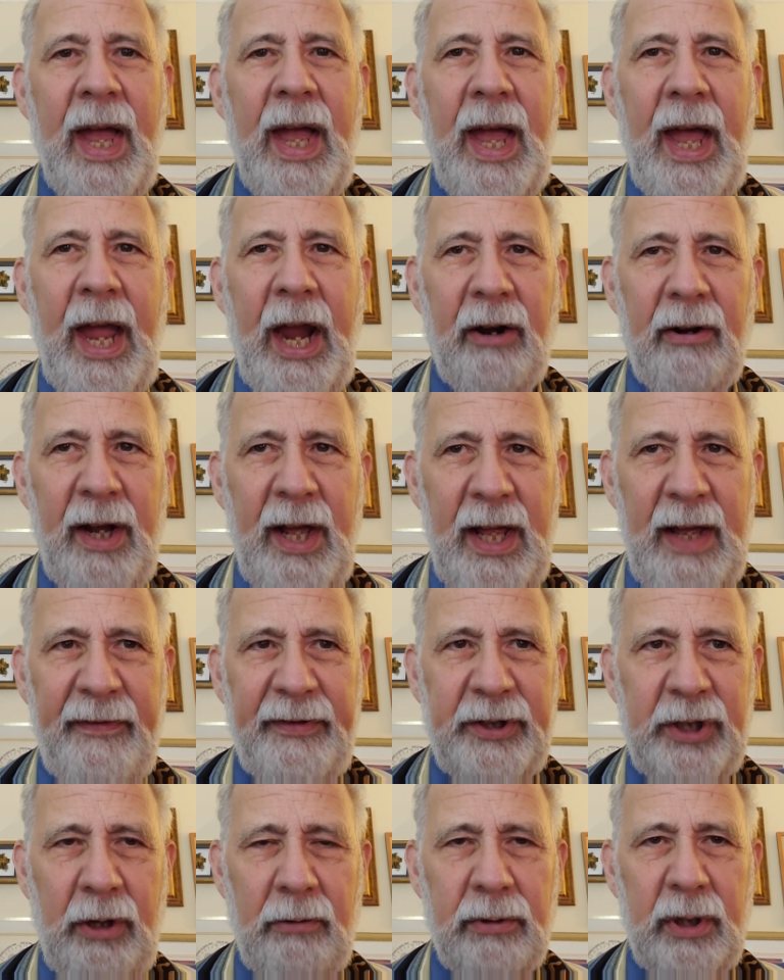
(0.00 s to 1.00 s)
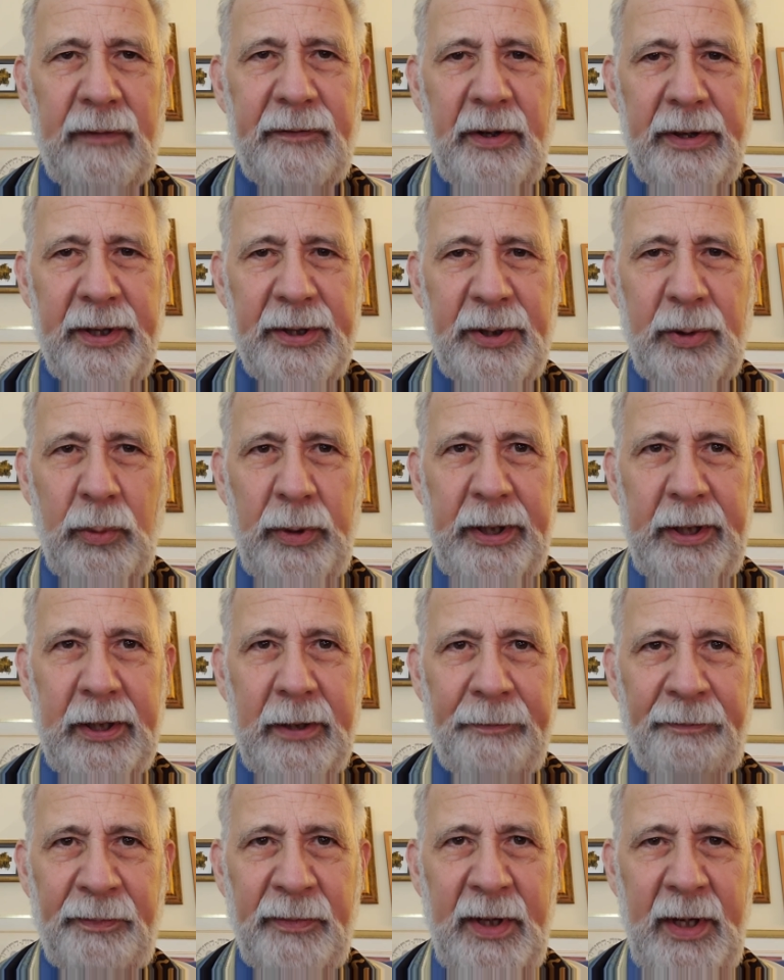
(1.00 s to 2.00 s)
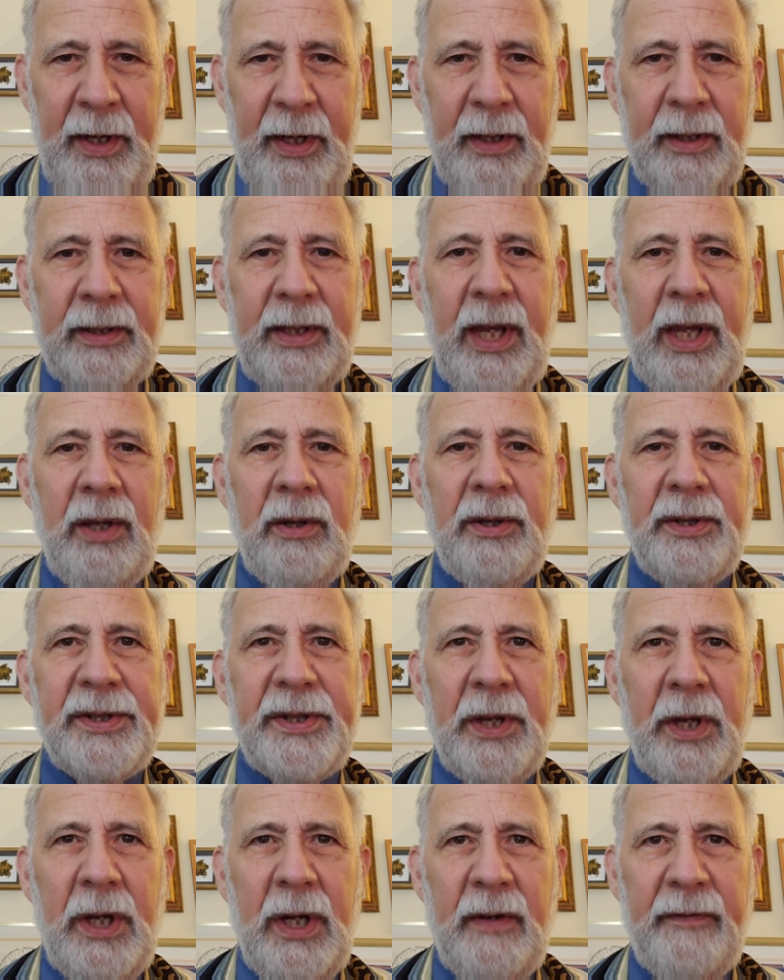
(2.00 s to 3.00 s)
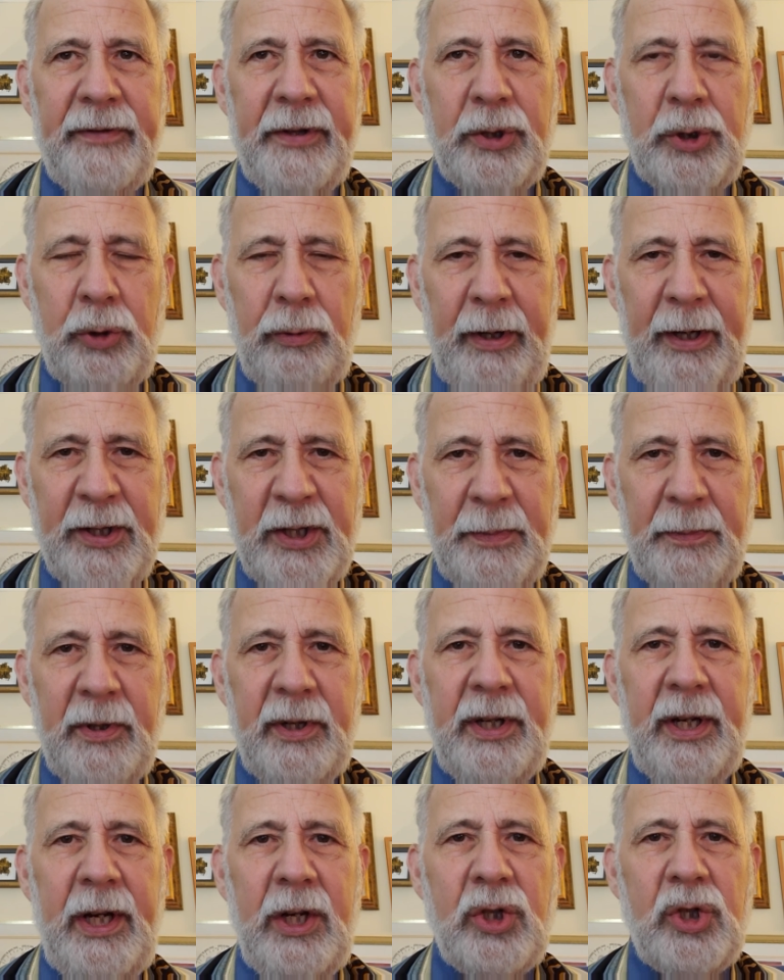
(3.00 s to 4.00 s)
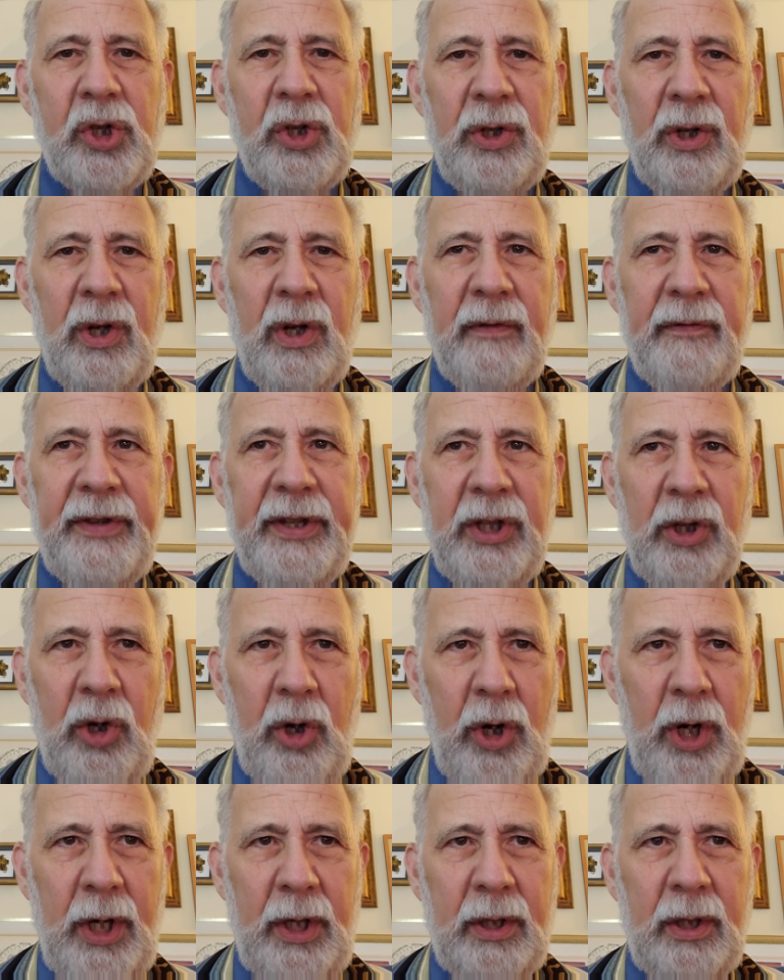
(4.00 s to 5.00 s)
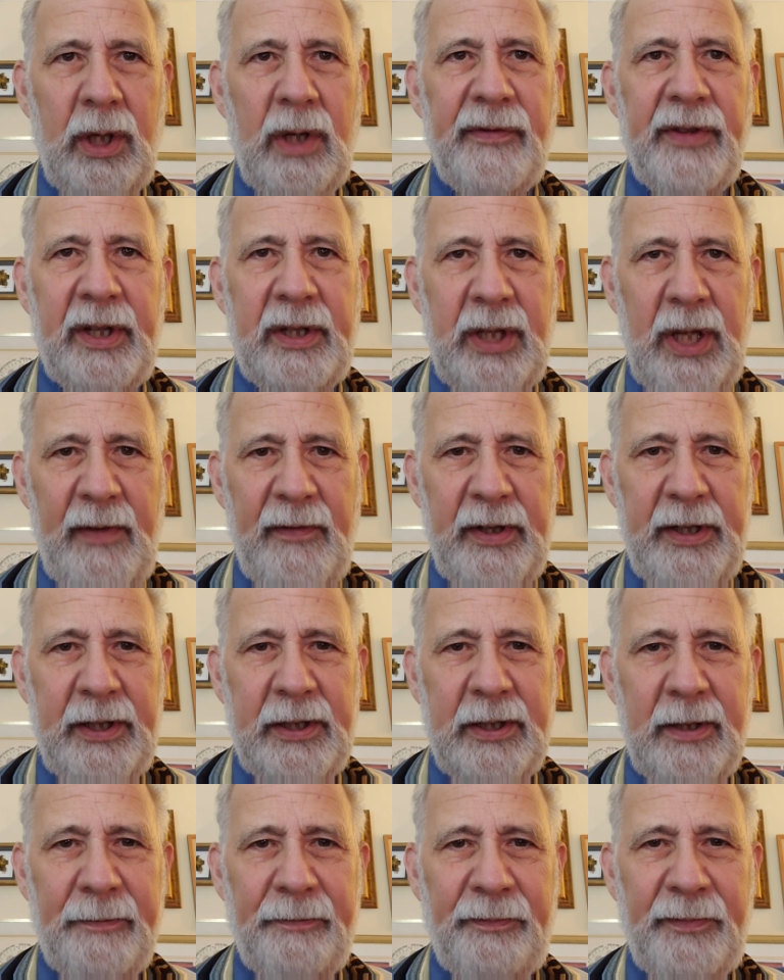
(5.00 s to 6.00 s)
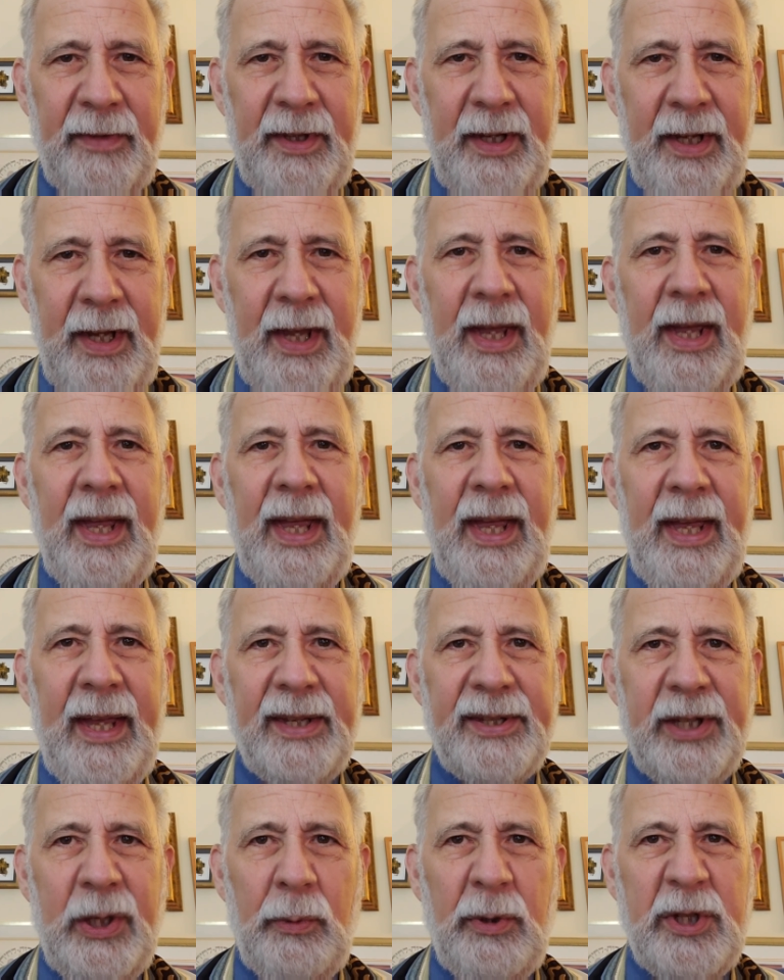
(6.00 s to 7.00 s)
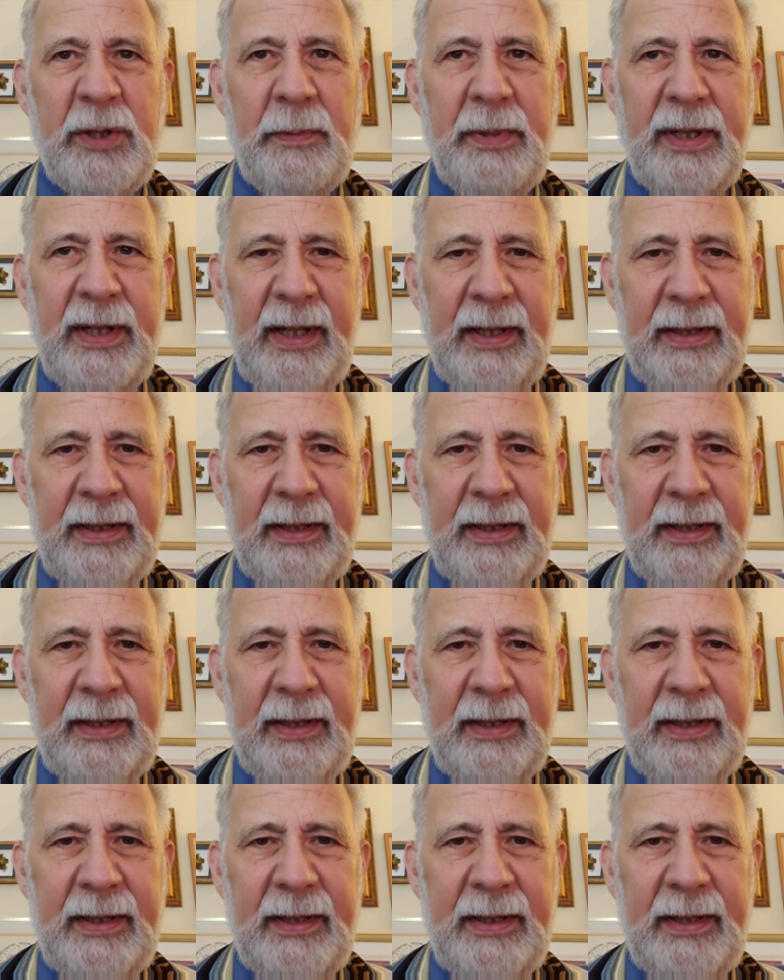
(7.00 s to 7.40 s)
Our Haftorah for this week tells of the transportation of the Ark of the Covenant as it was being